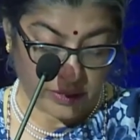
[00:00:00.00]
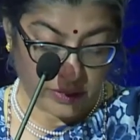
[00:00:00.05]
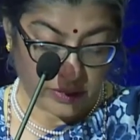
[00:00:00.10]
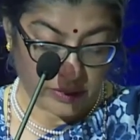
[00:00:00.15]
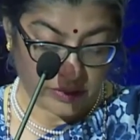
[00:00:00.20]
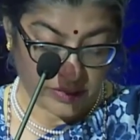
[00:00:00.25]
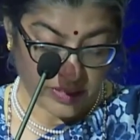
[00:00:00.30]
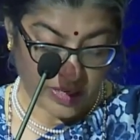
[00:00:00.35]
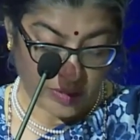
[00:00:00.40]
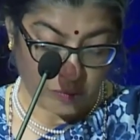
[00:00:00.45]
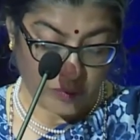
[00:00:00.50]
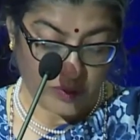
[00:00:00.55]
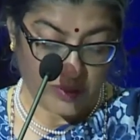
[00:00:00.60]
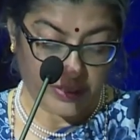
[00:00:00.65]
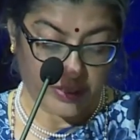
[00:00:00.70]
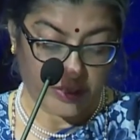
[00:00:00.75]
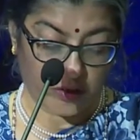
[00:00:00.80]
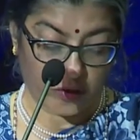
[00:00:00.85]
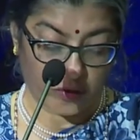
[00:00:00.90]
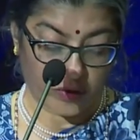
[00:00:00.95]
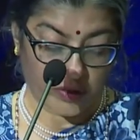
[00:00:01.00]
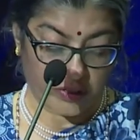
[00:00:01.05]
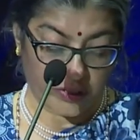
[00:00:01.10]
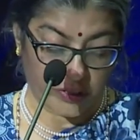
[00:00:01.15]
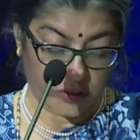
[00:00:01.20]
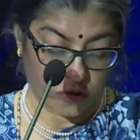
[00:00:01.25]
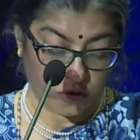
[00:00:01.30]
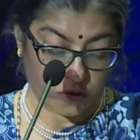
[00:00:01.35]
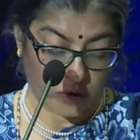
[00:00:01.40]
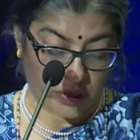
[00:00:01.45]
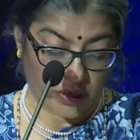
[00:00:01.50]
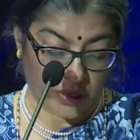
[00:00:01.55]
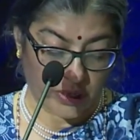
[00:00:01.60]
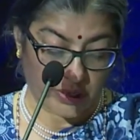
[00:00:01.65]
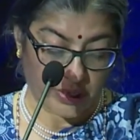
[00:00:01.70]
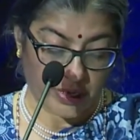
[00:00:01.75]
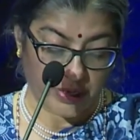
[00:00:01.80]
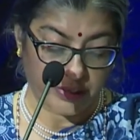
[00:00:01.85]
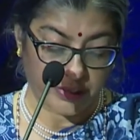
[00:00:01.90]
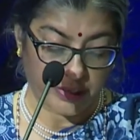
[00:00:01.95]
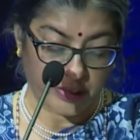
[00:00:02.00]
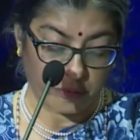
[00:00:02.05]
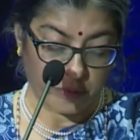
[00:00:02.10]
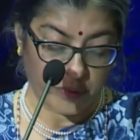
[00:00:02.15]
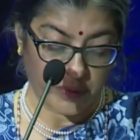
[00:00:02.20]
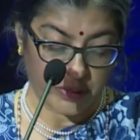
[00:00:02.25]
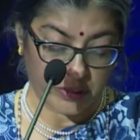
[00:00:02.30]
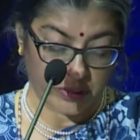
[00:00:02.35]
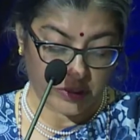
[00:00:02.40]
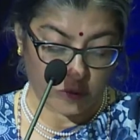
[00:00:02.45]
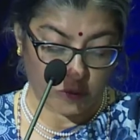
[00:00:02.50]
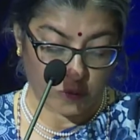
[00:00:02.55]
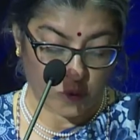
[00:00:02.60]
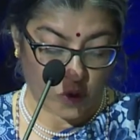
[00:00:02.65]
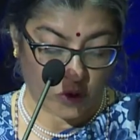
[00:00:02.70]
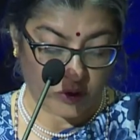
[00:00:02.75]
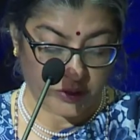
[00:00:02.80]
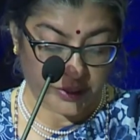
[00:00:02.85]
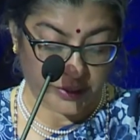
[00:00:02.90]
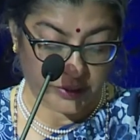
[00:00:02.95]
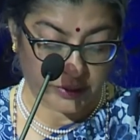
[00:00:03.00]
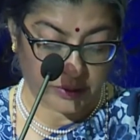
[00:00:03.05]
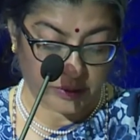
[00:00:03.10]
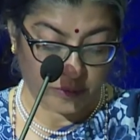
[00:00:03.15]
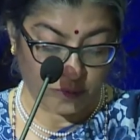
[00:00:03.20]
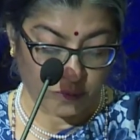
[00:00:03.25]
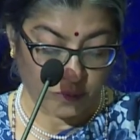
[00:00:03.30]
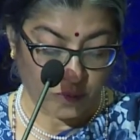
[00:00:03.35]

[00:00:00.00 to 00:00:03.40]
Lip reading: cybersecurity training, and telemedicine projects,